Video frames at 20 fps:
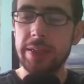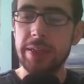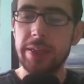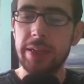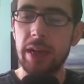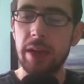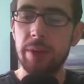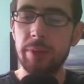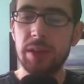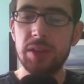
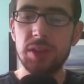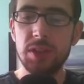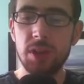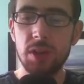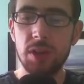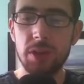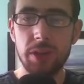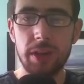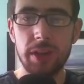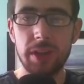It's
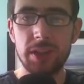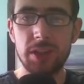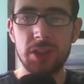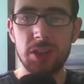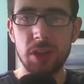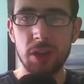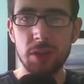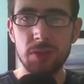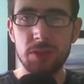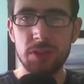not like a
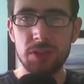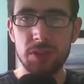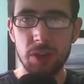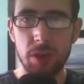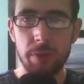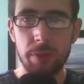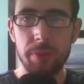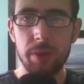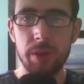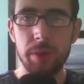
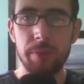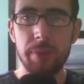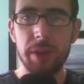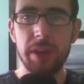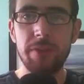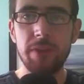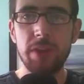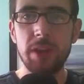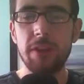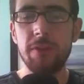showstopper, but
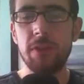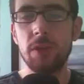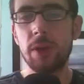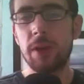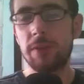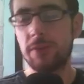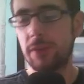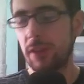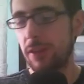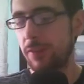if
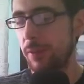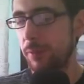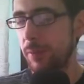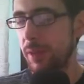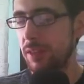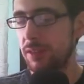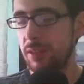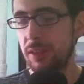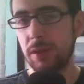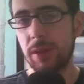it
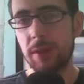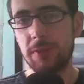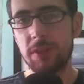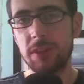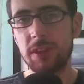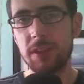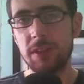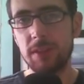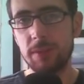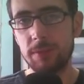means that you have
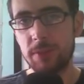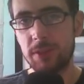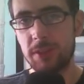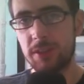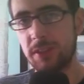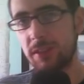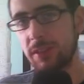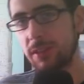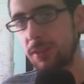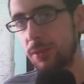to
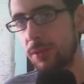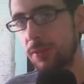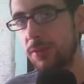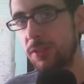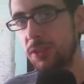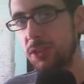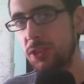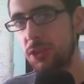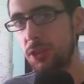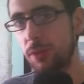sort
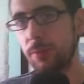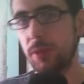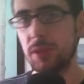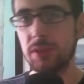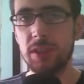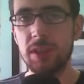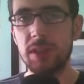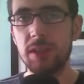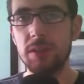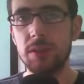of stop
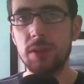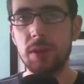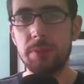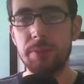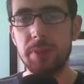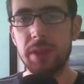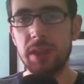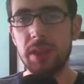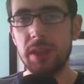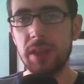using your
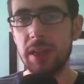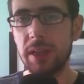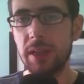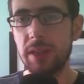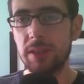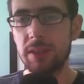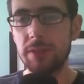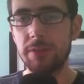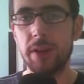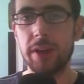USB
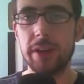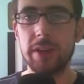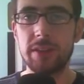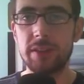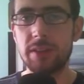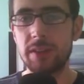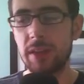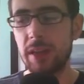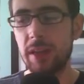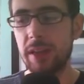
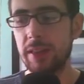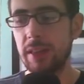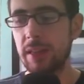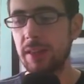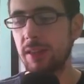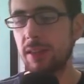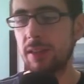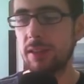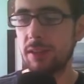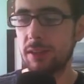device and
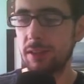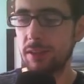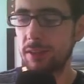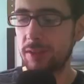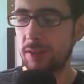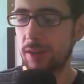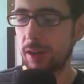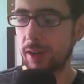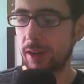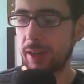then
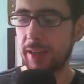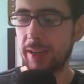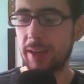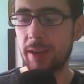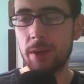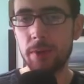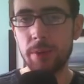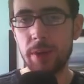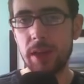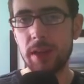start
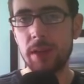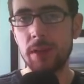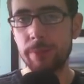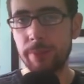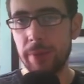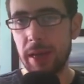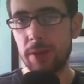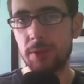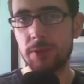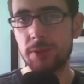clicking away at your
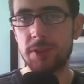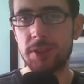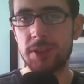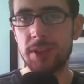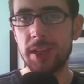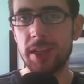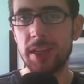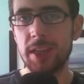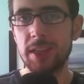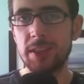mouse,
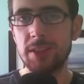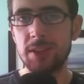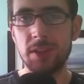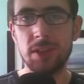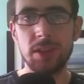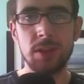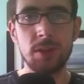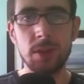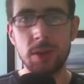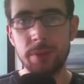so
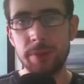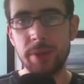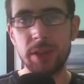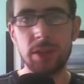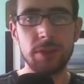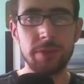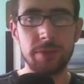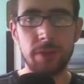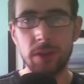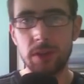that you've got to make
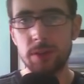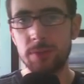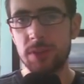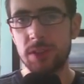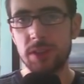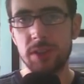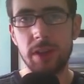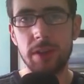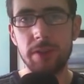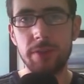sure volumes and
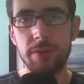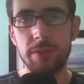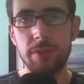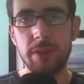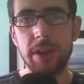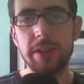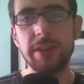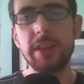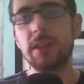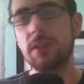stuff,
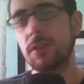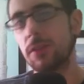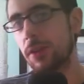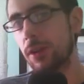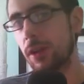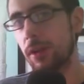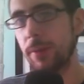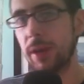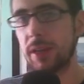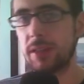and then you've got
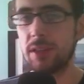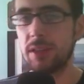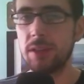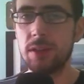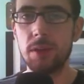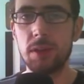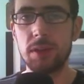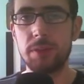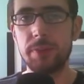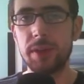to go back to
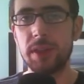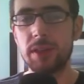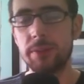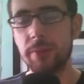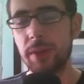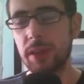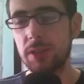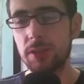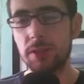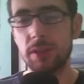USB to
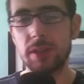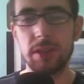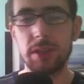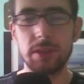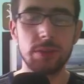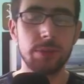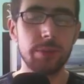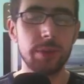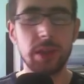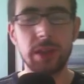make sure that it's
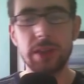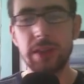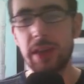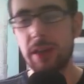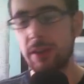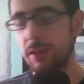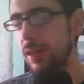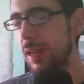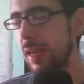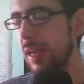all working there.
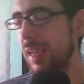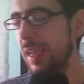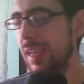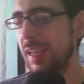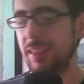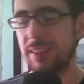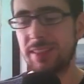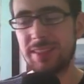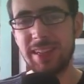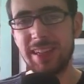And
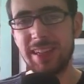it's